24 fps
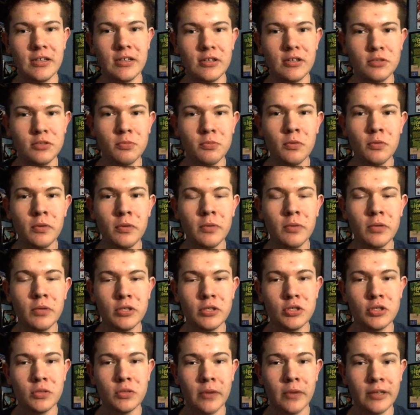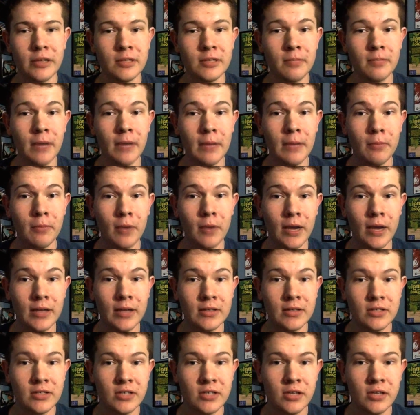This movie was directed by Bryan
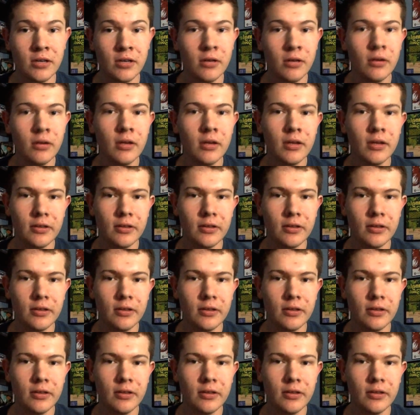Singer,